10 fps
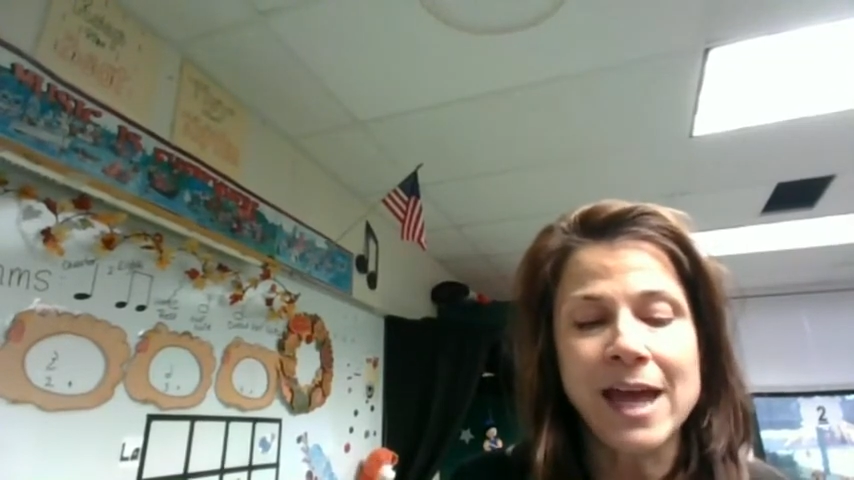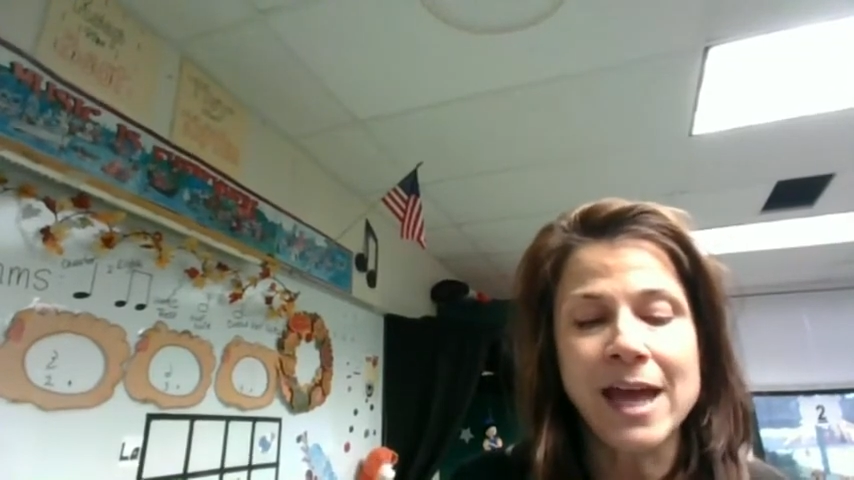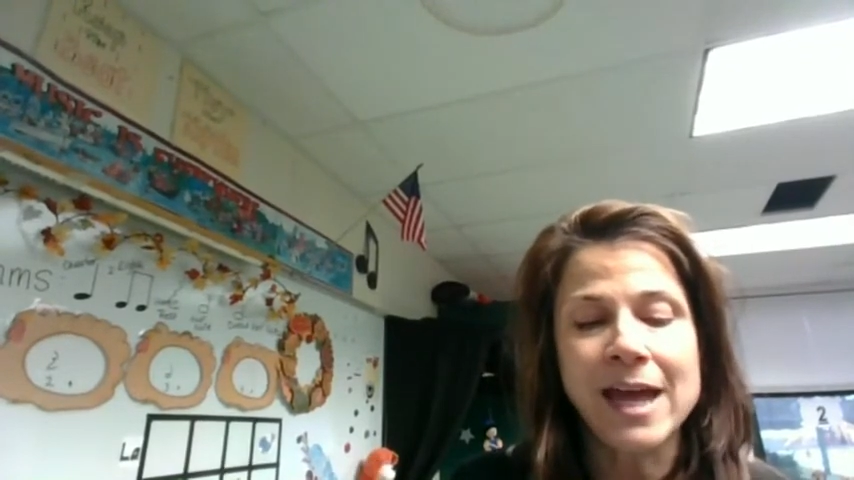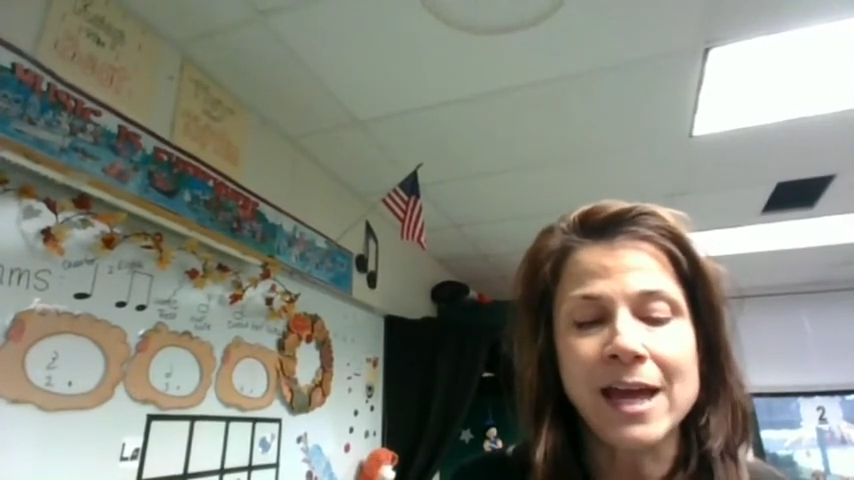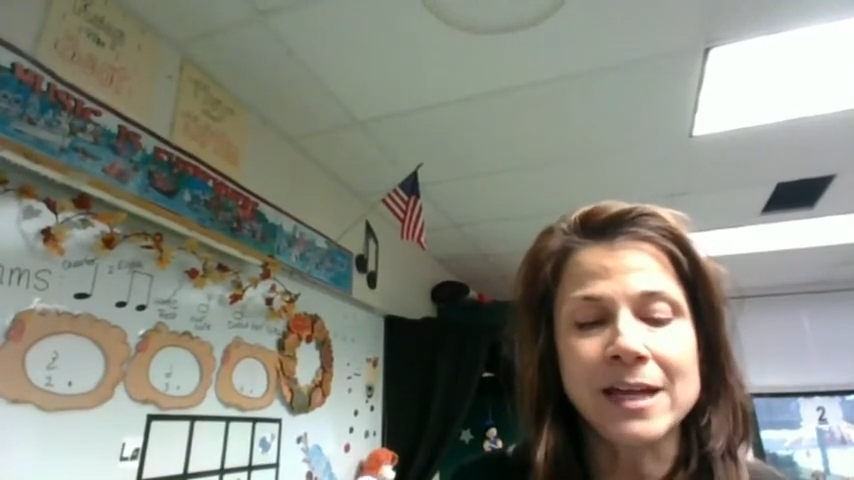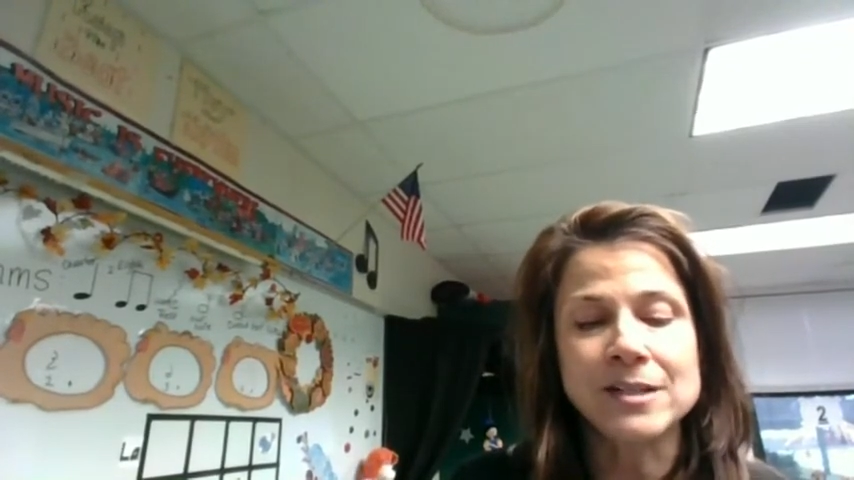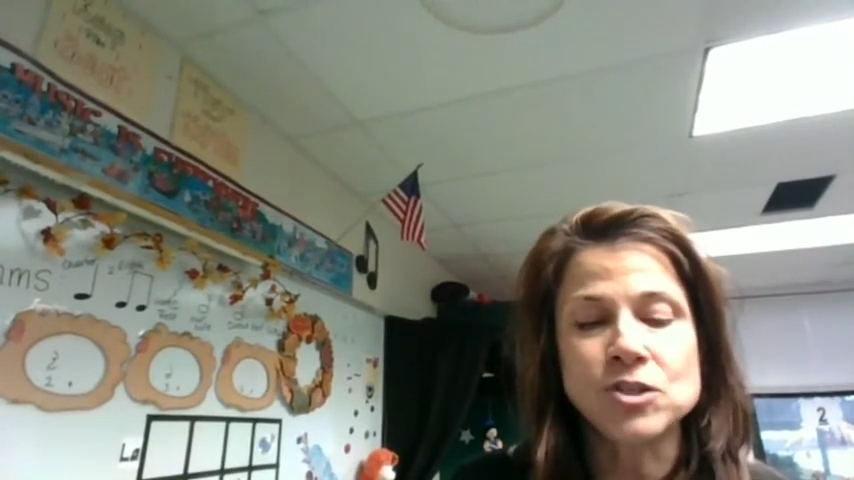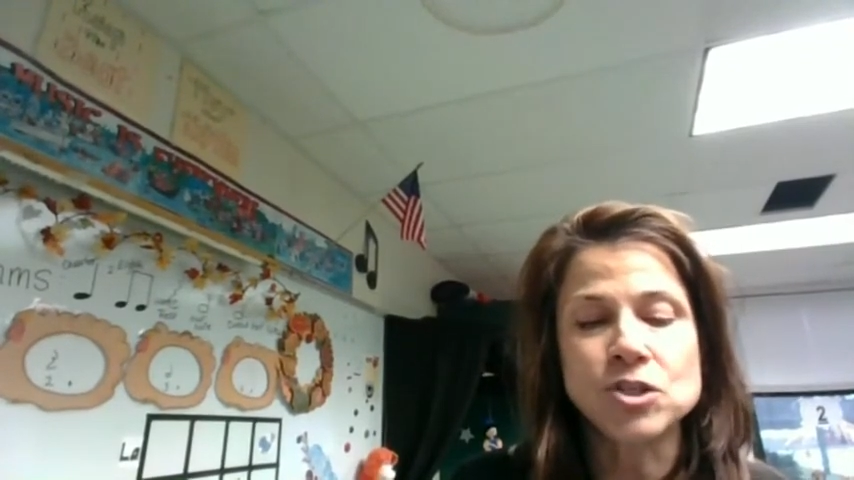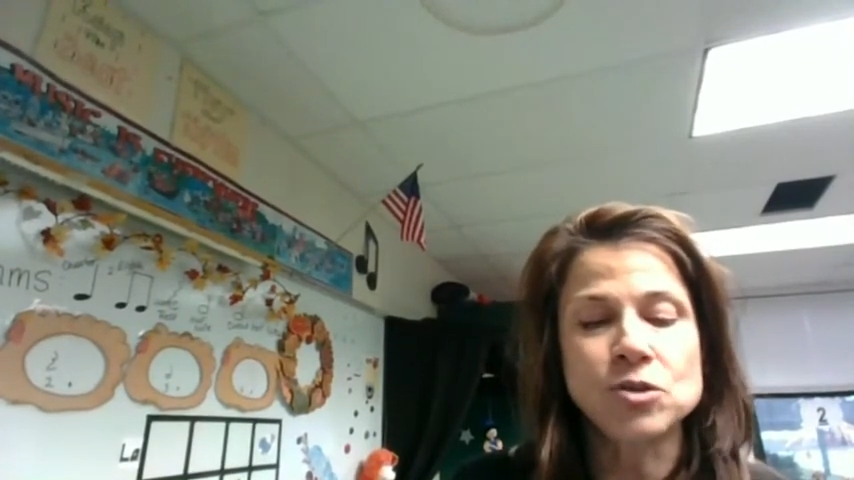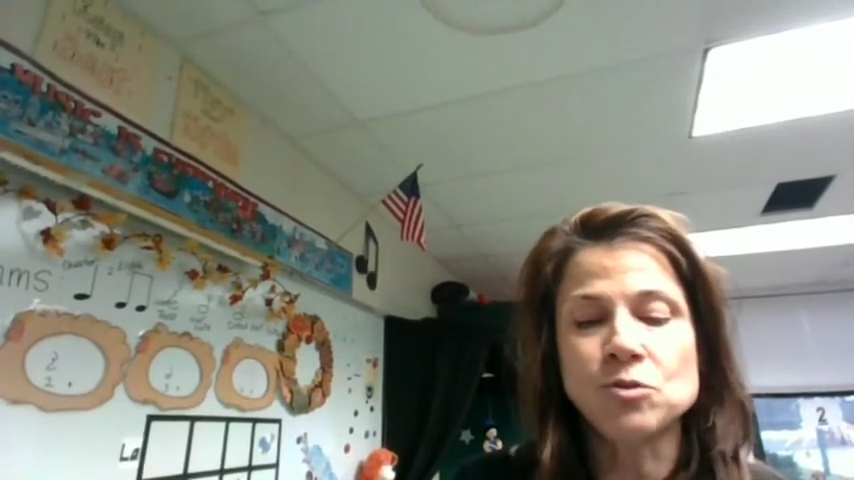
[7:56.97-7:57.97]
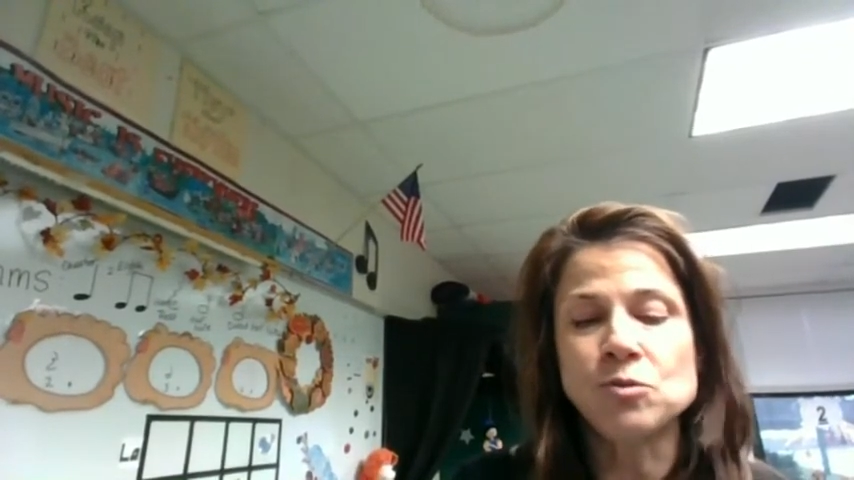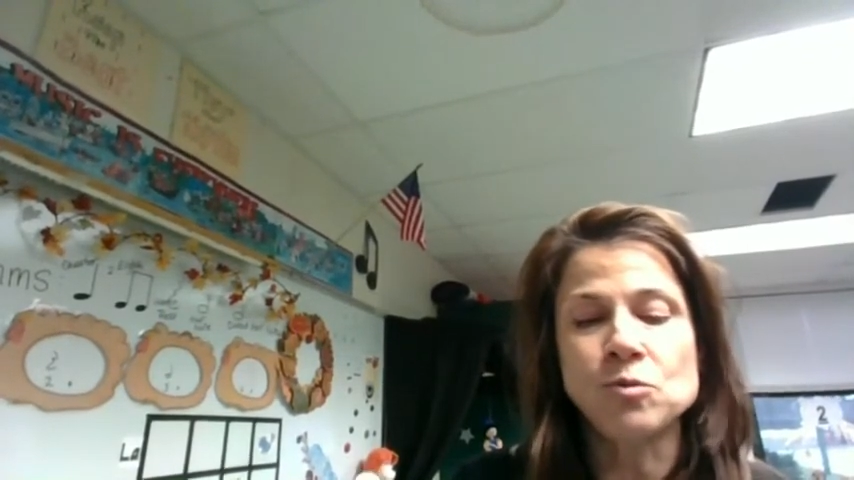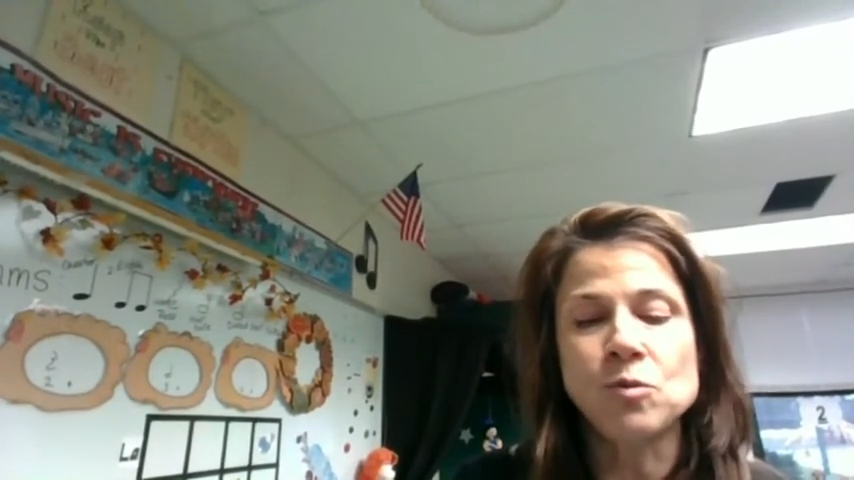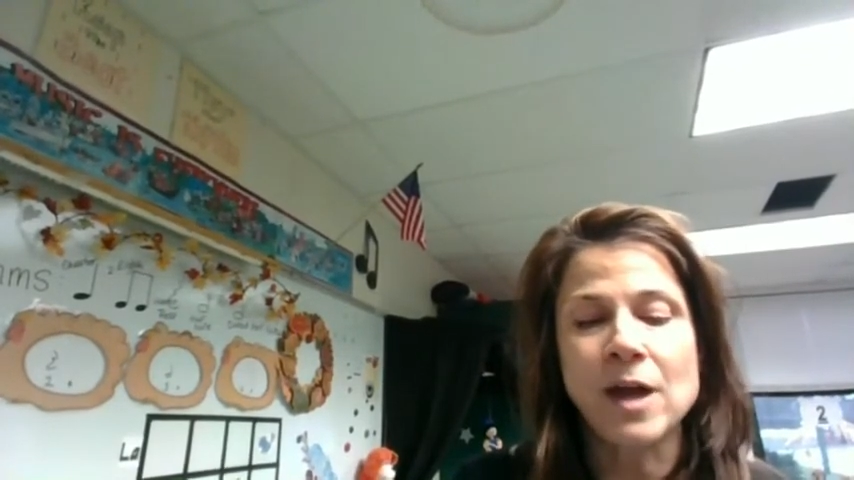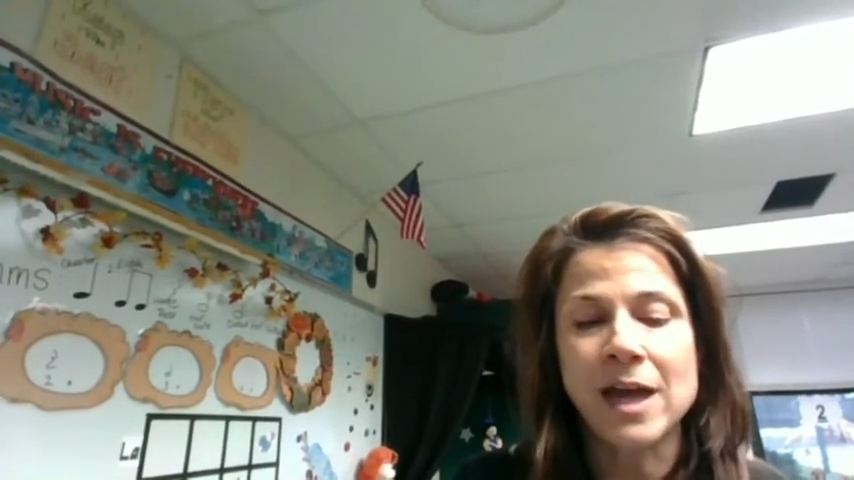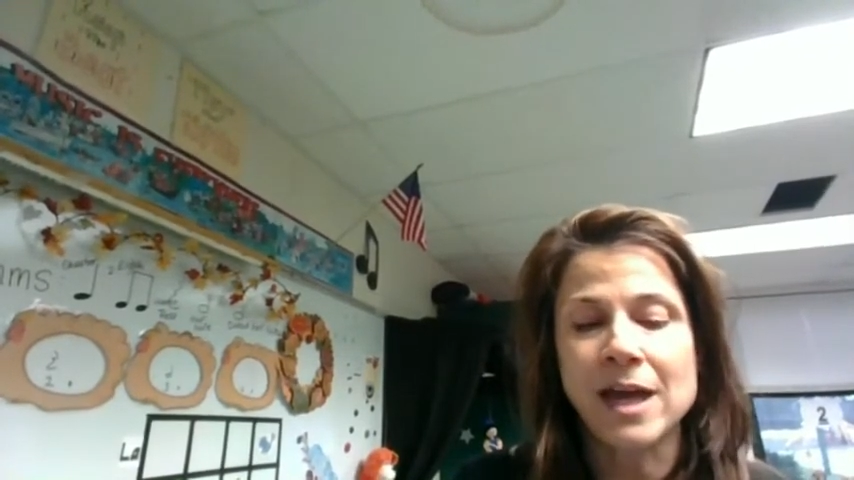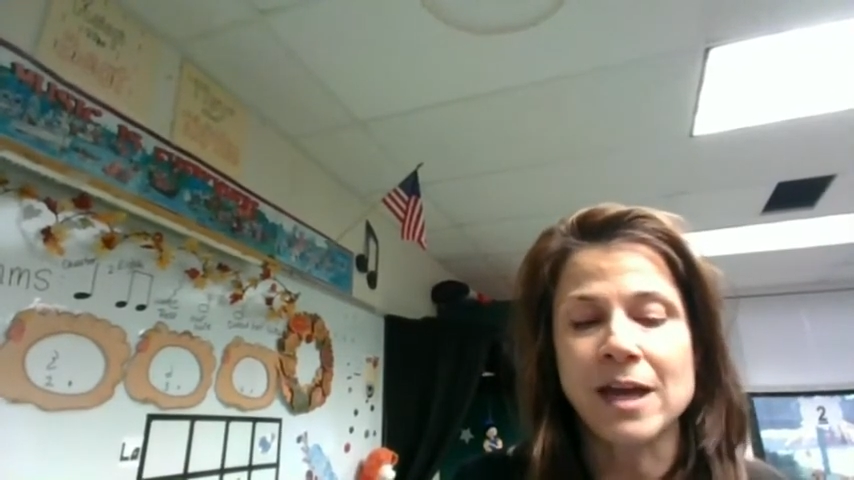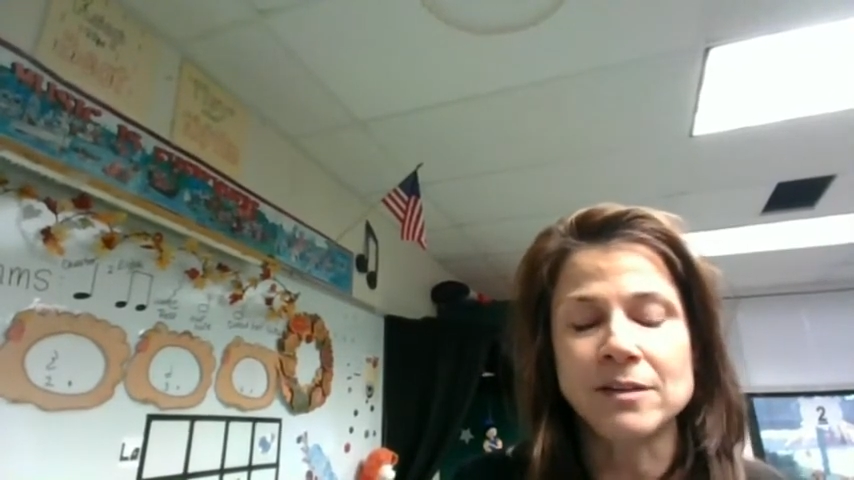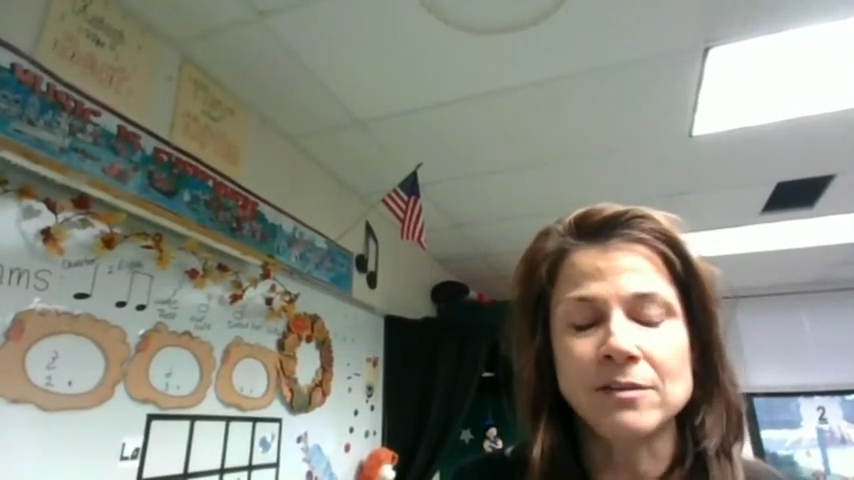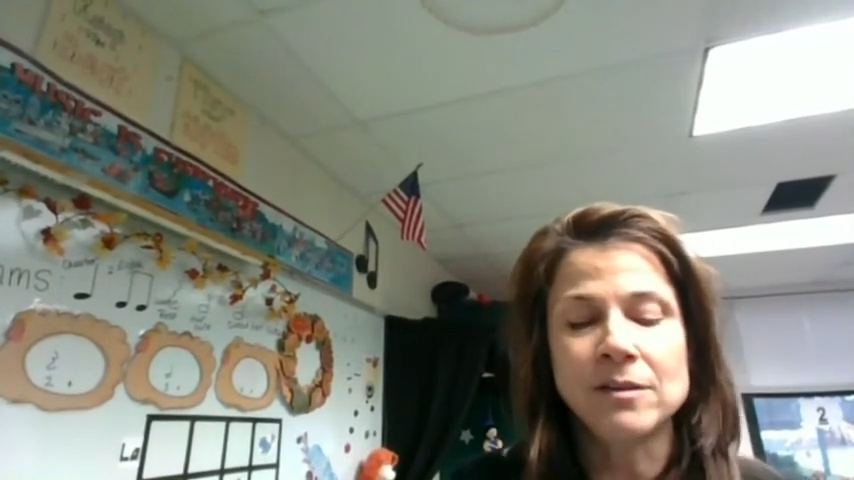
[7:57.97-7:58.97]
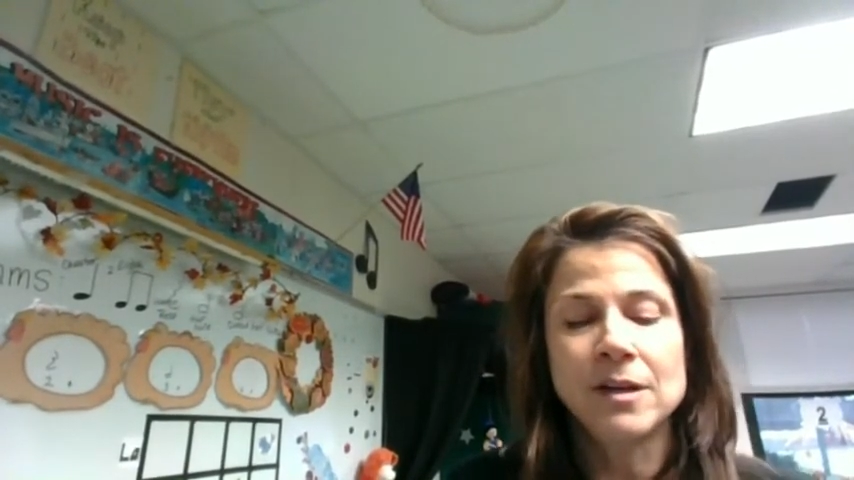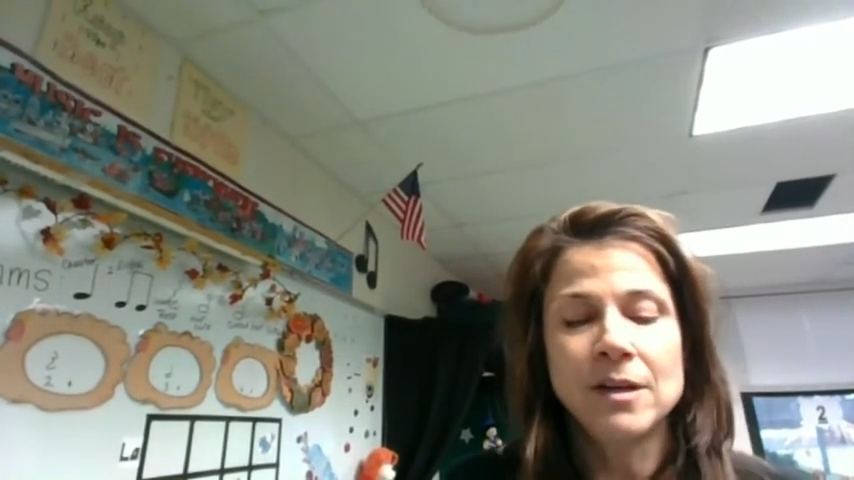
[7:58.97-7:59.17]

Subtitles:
and 2 and.